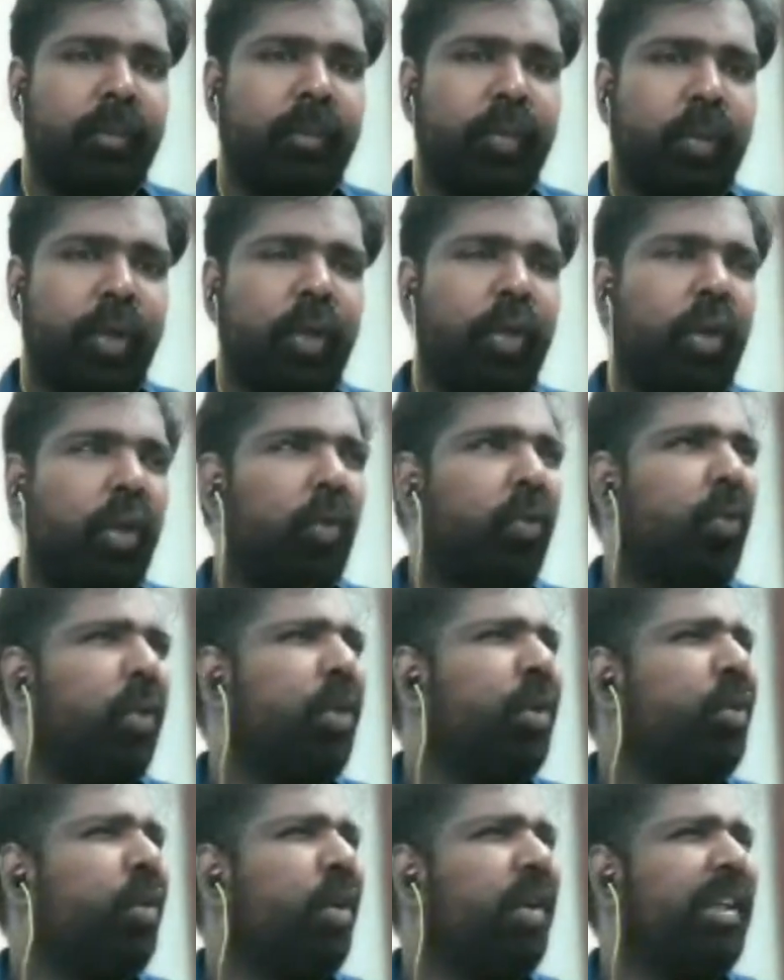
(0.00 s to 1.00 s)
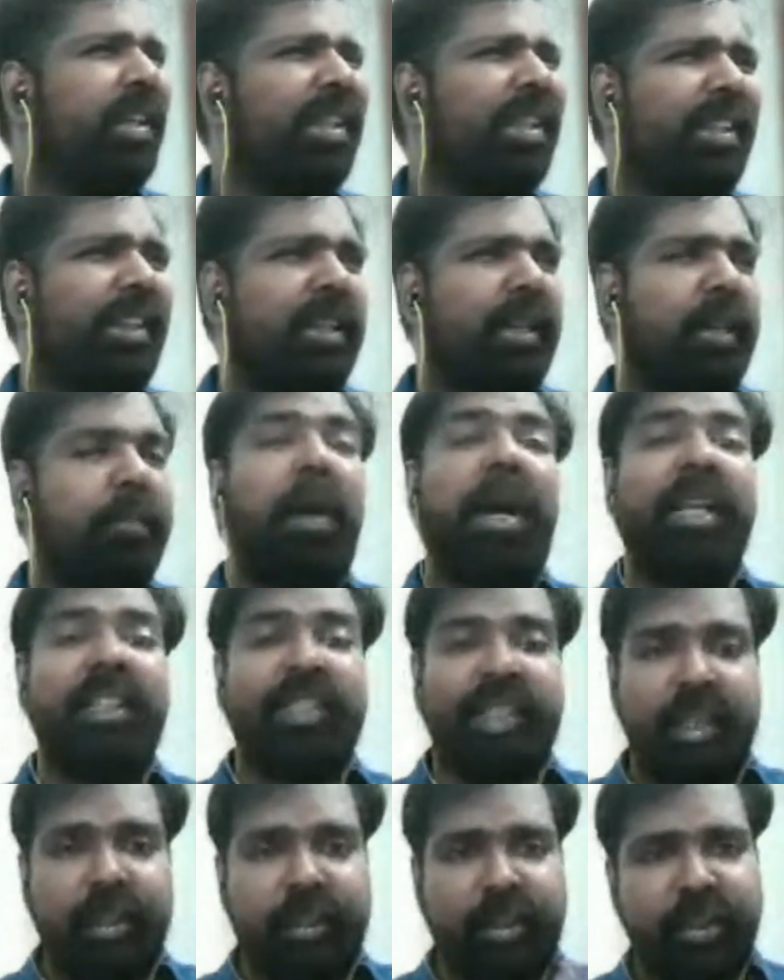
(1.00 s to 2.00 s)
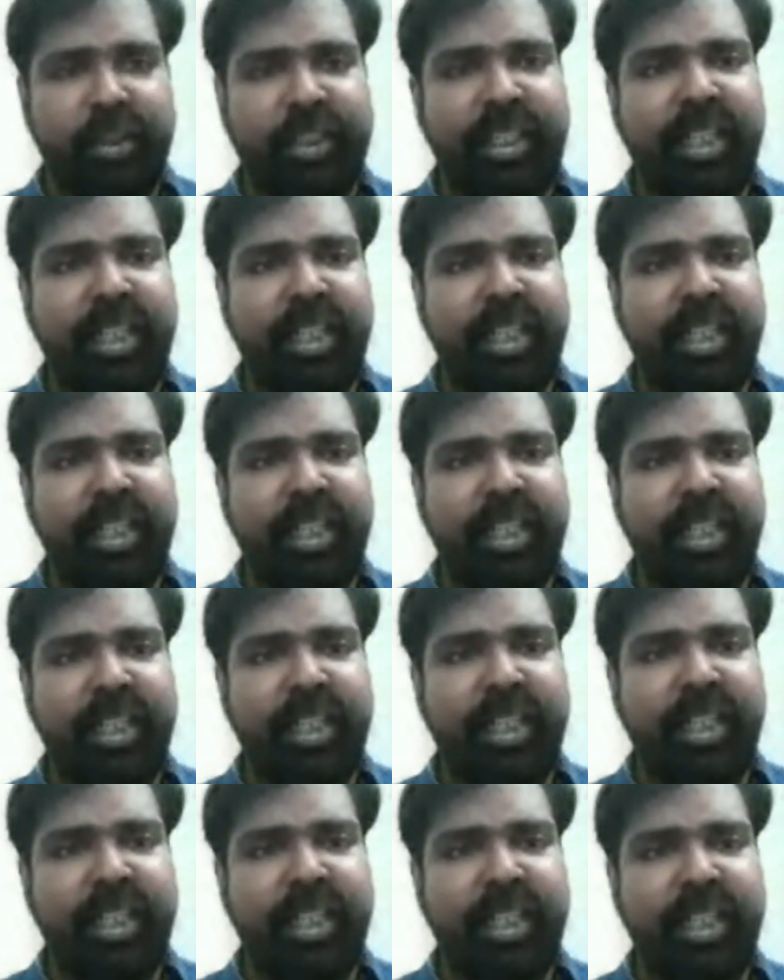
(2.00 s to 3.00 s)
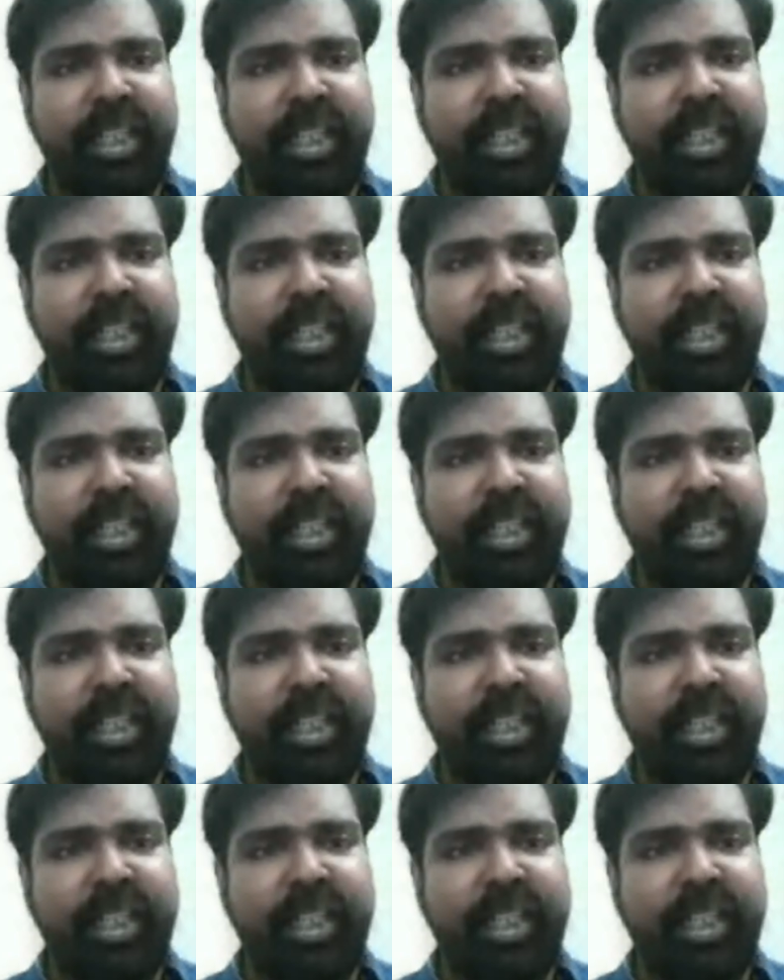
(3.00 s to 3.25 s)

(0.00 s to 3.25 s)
what do you call what do you call it the, the basket. She has a basket yeah.